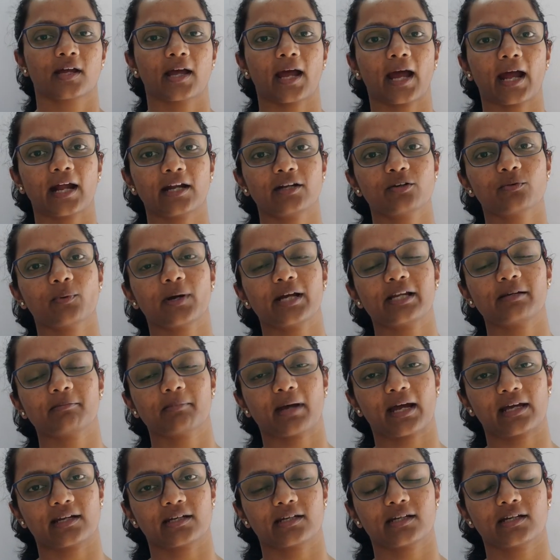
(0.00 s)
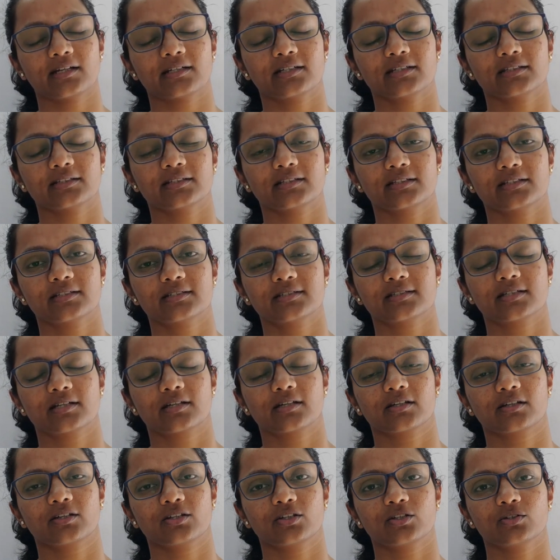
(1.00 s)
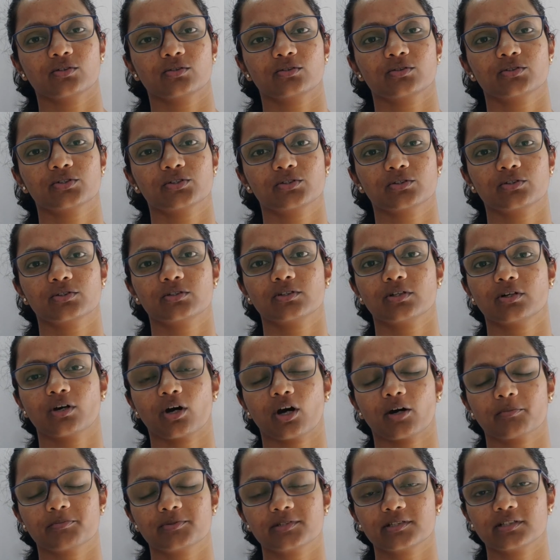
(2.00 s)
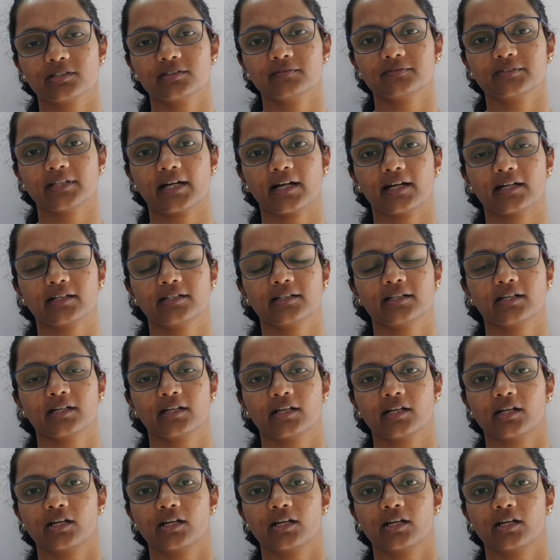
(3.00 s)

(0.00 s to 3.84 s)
And while marinating this, you should observe that